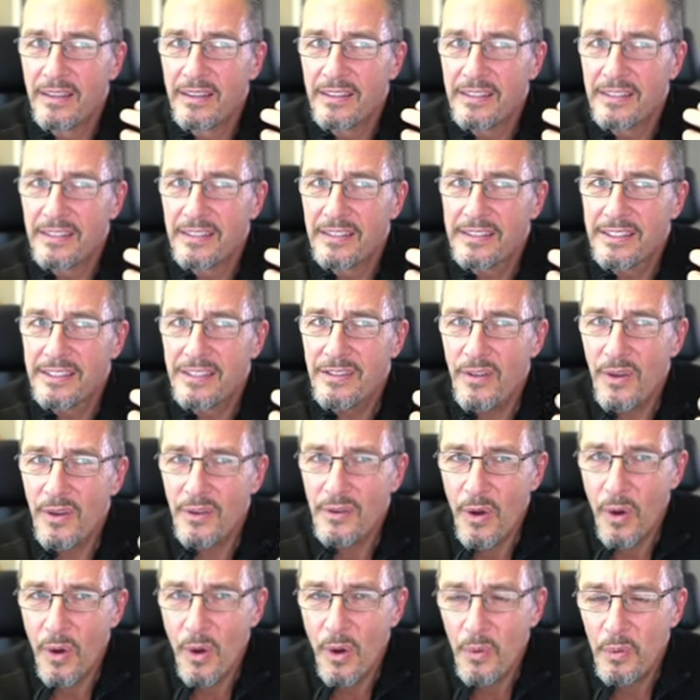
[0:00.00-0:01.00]
It's
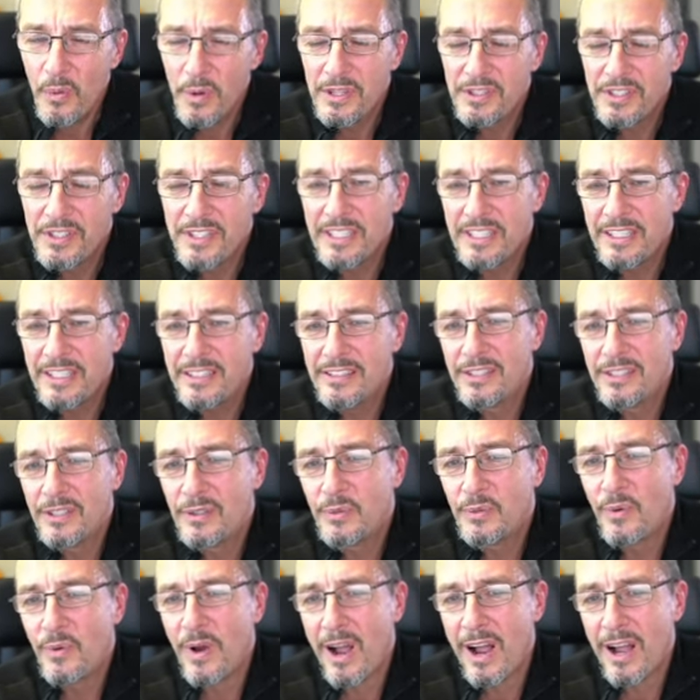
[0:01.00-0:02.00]
not always easy
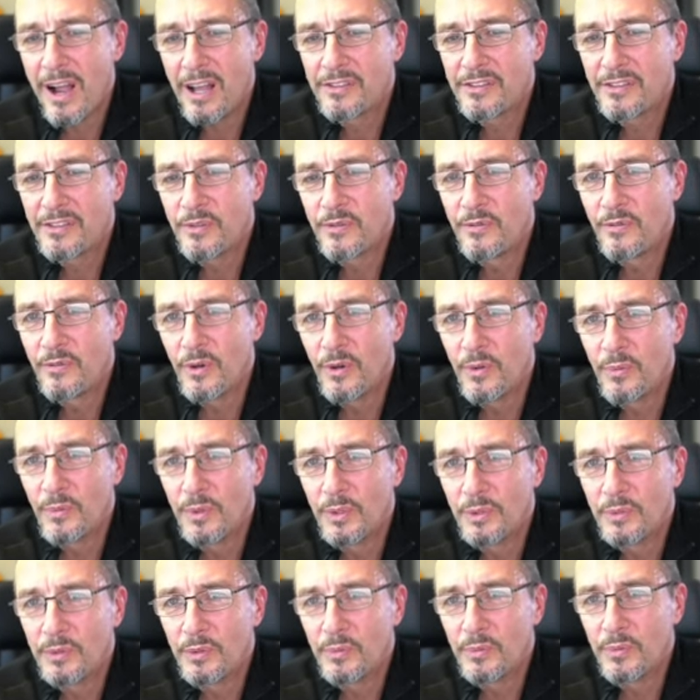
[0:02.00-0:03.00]
to ask for
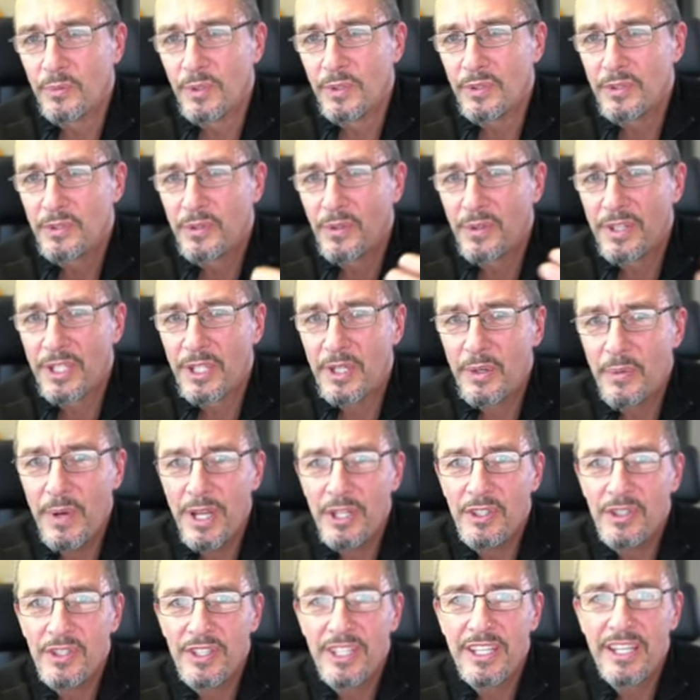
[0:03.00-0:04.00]
what you want. So the
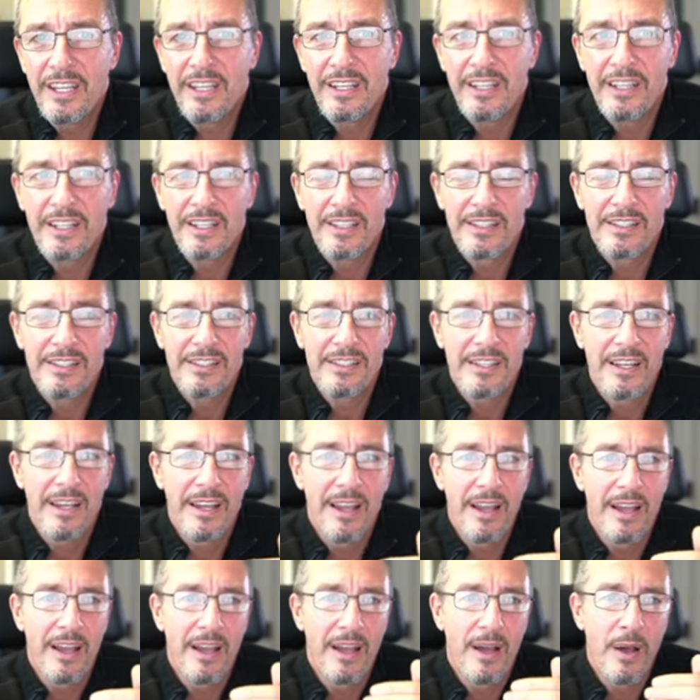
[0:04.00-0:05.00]
question here is,
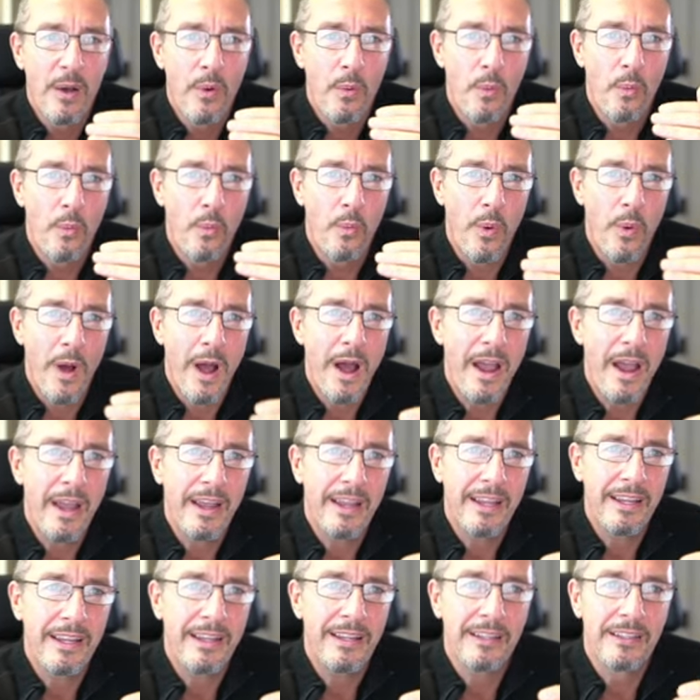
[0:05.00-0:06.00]

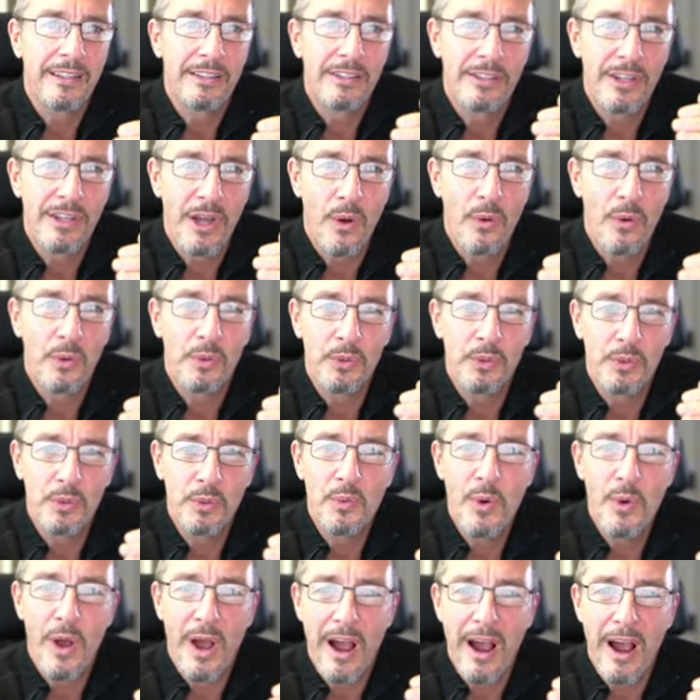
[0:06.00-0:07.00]
why don't
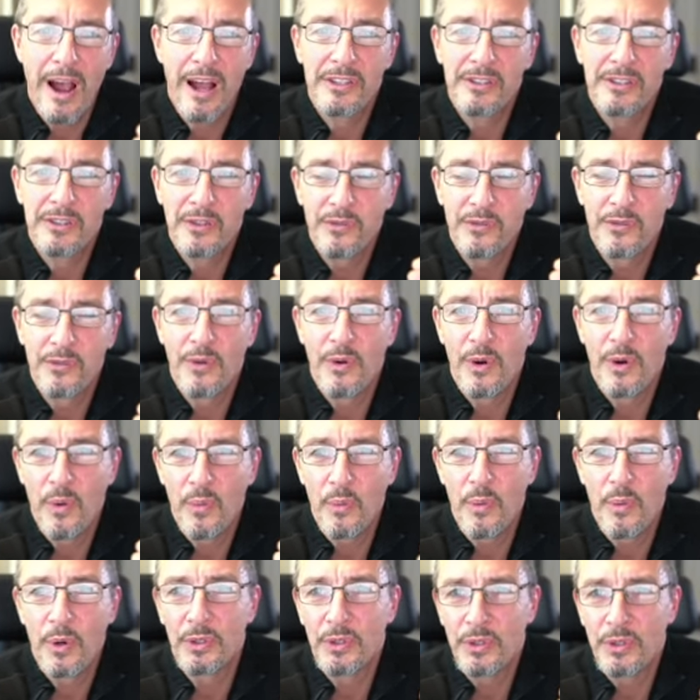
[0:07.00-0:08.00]
you ask for
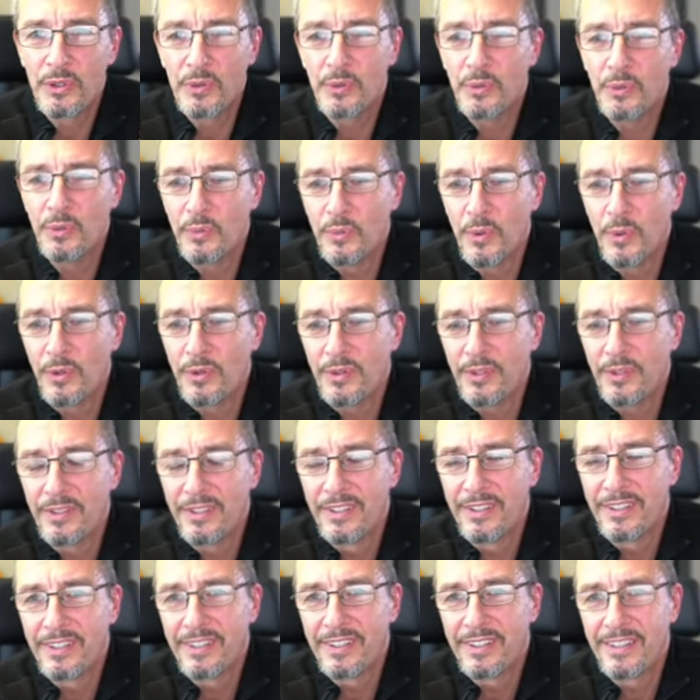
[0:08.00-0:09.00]
what you want?
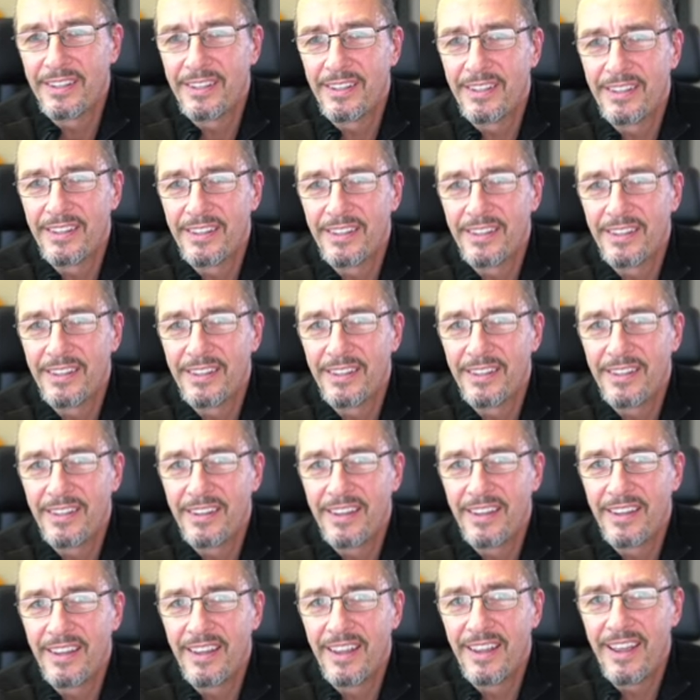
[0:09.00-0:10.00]

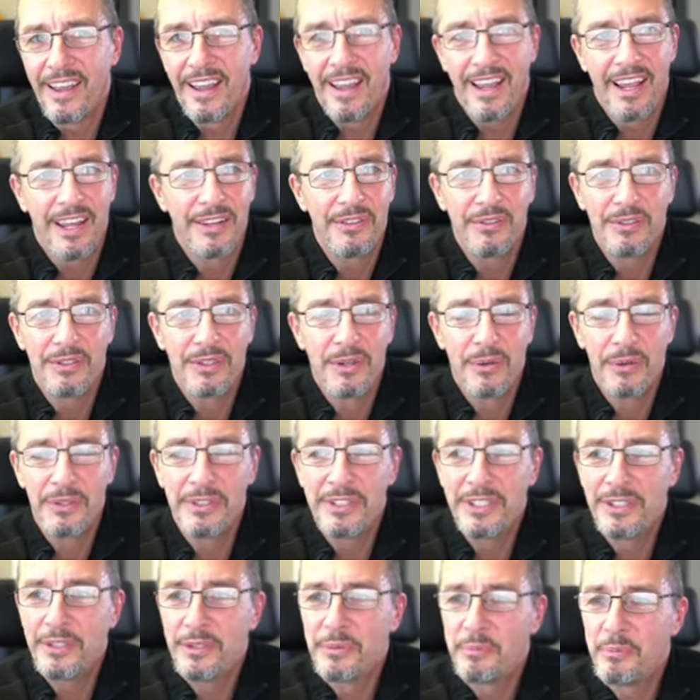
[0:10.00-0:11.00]
And you don't
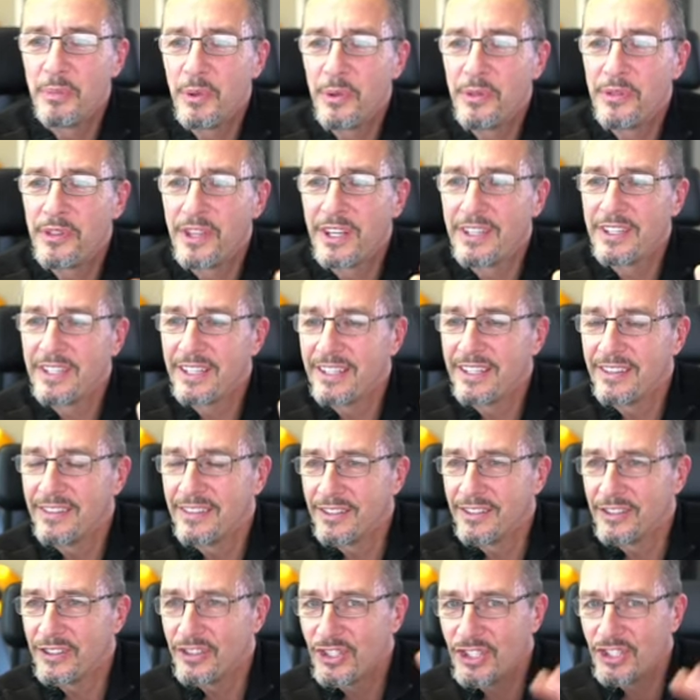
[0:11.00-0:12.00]
need to put that in
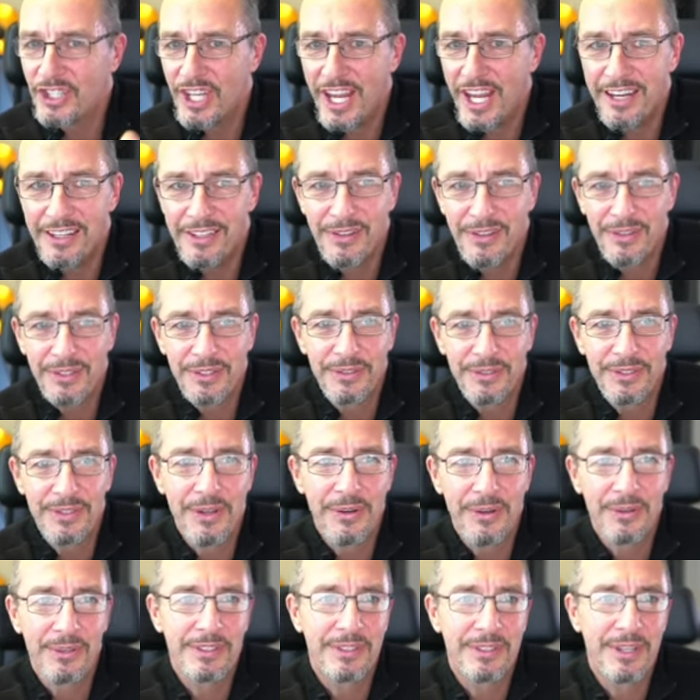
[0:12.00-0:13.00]
the chat, or you
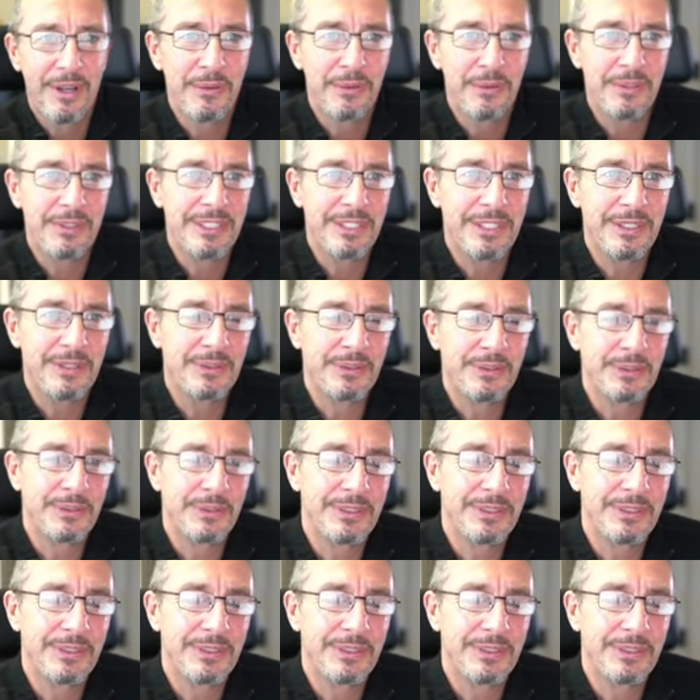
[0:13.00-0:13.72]
know, don't need to